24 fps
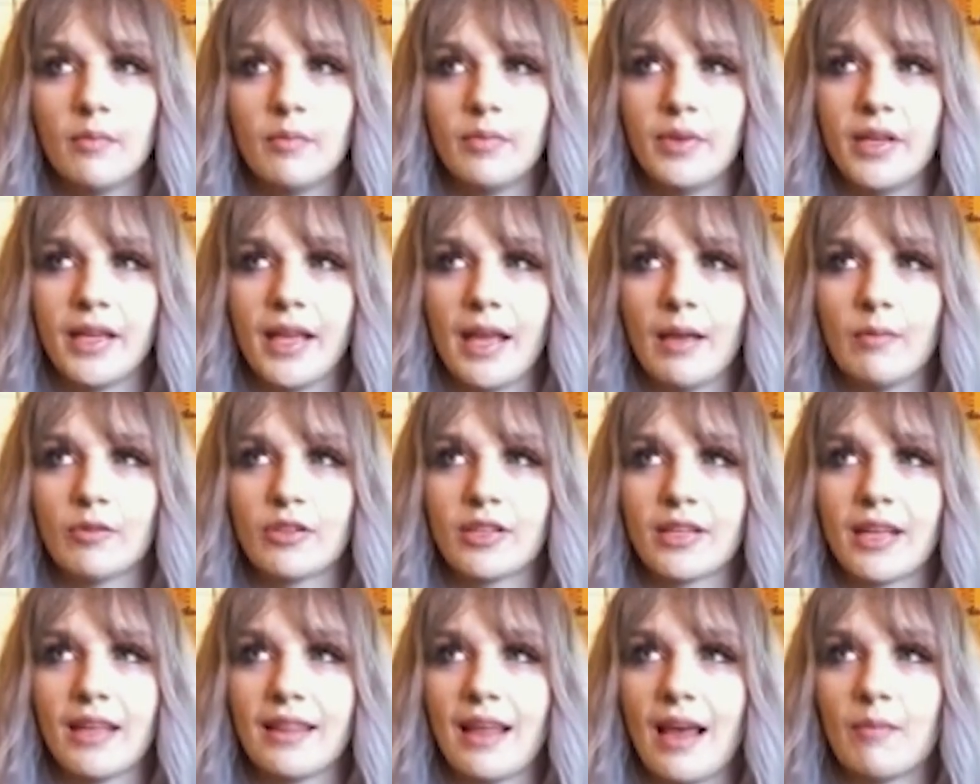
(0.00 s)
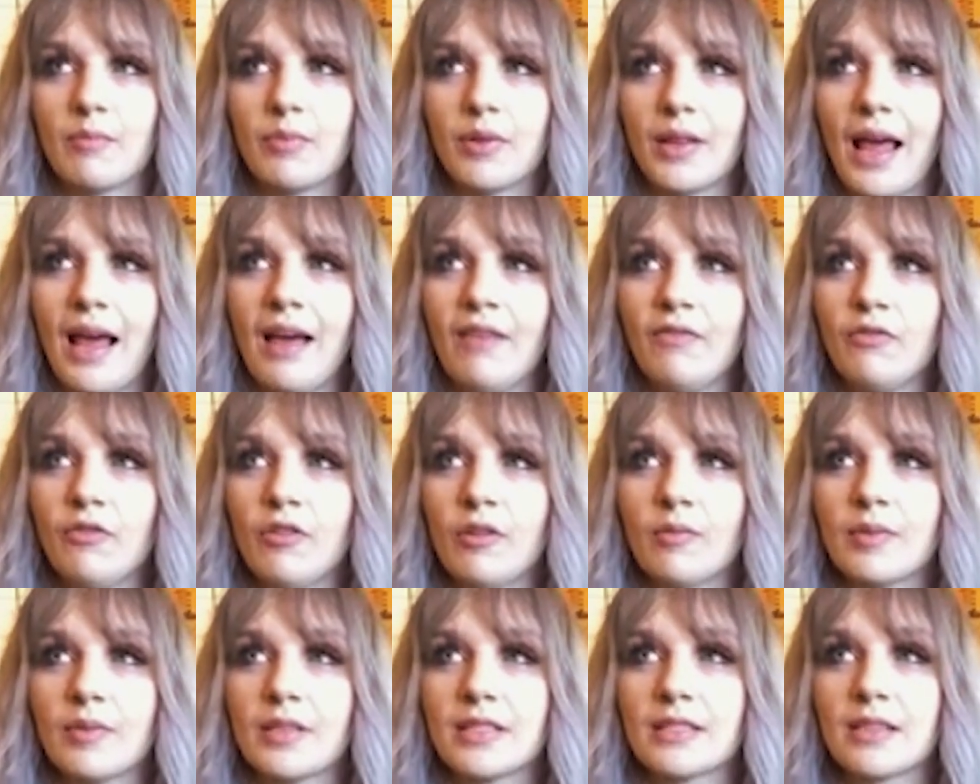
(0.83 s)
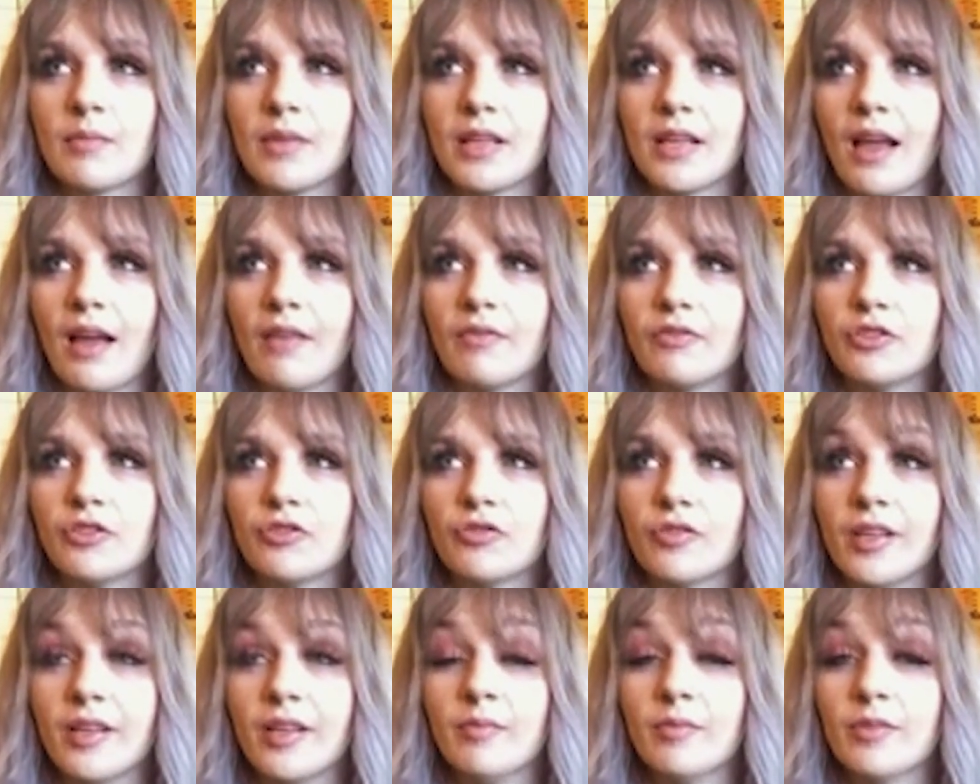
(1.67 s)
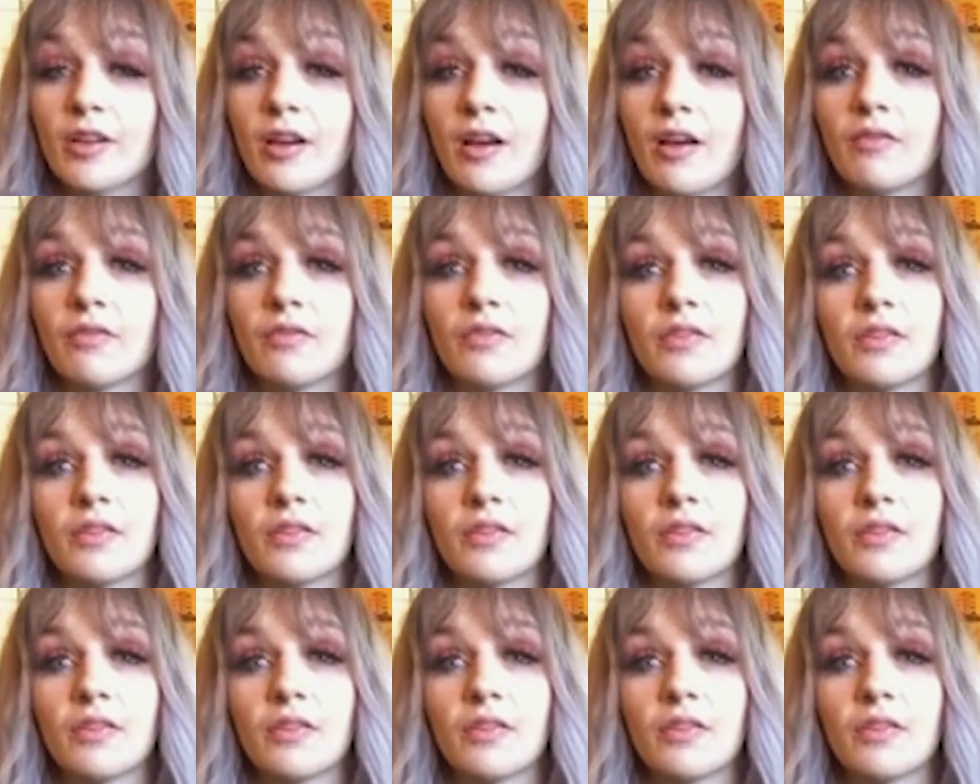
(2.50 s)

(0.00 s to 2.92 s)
Being able to get that platform is something I've dreamed of.